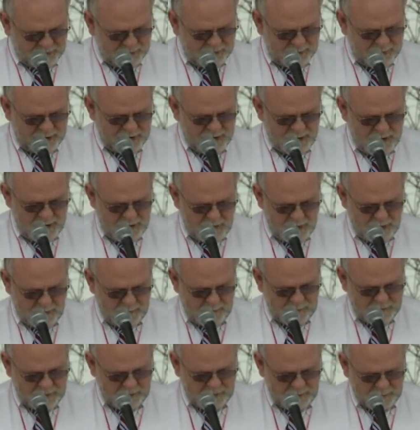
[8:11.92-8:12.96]
should be
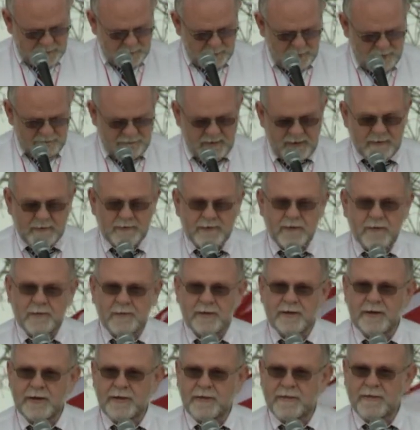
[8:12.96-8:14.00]
armed to prevent their
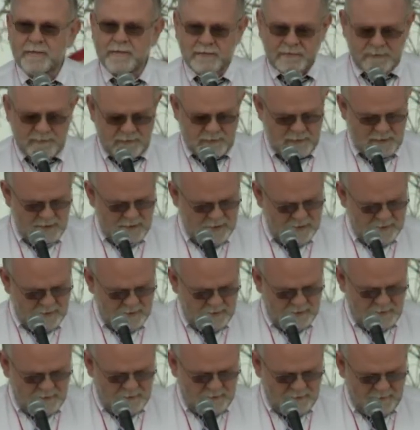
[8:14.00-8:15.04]
leaders
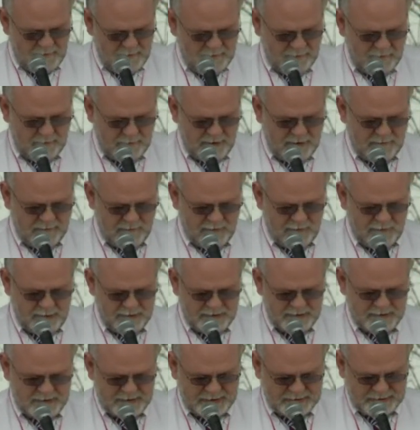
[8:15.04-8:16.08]
from ever
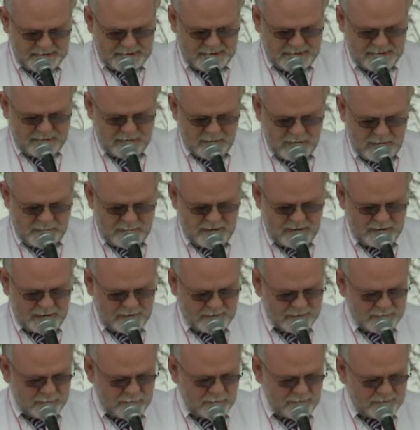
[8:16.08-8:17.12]
using a standing army to
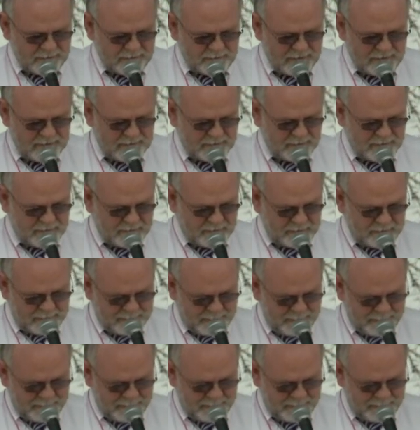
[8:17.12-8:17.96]
control citizens.